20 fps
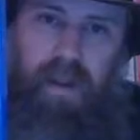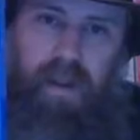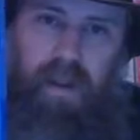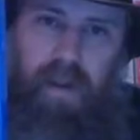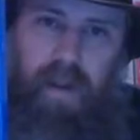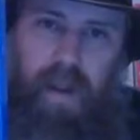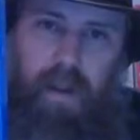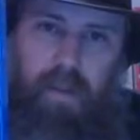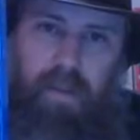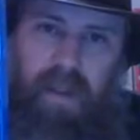I
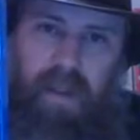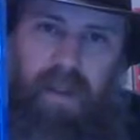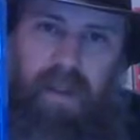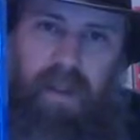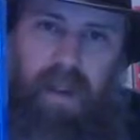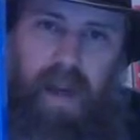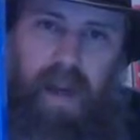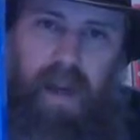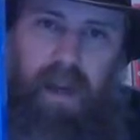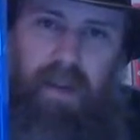grabbed The
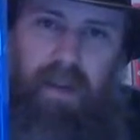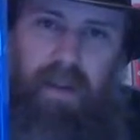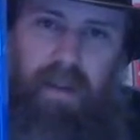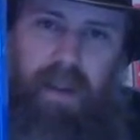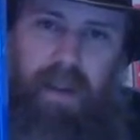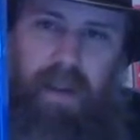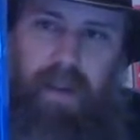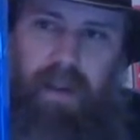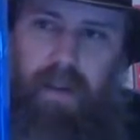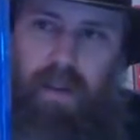
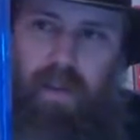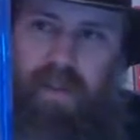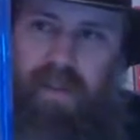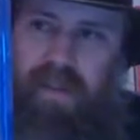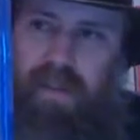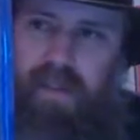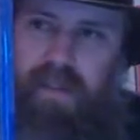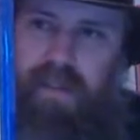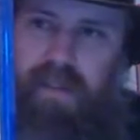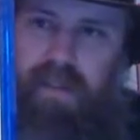
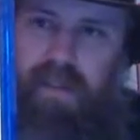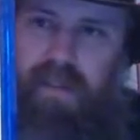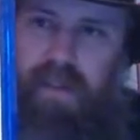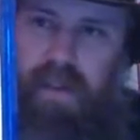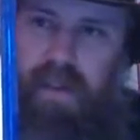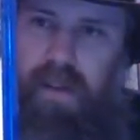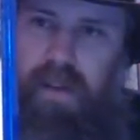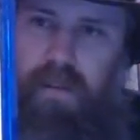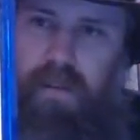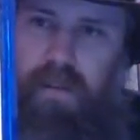Annihilators. This is
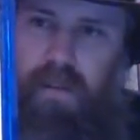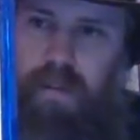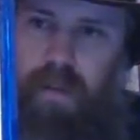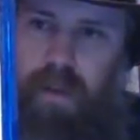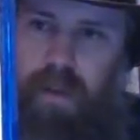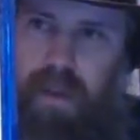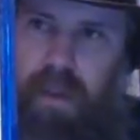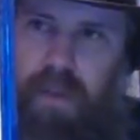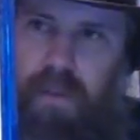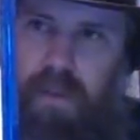a
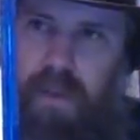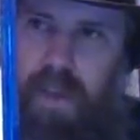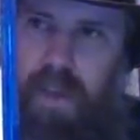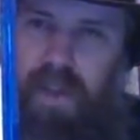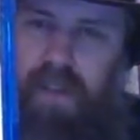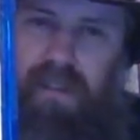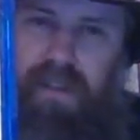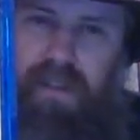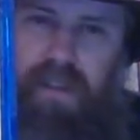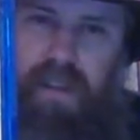really
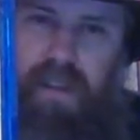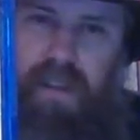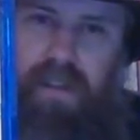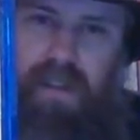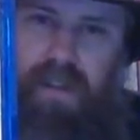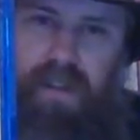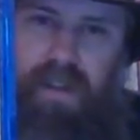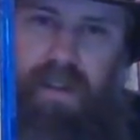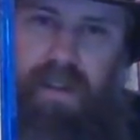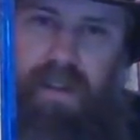cheesy,
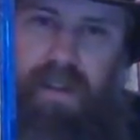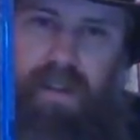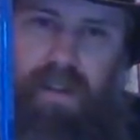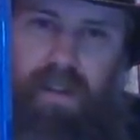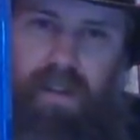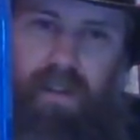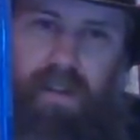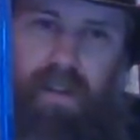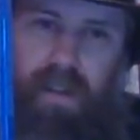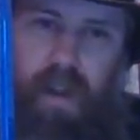
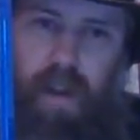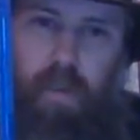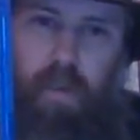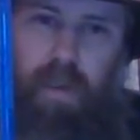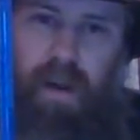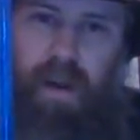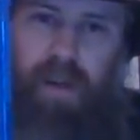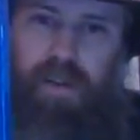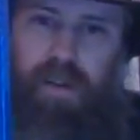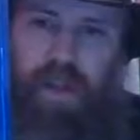
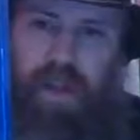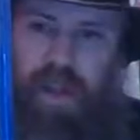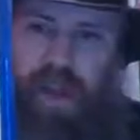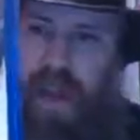low-budget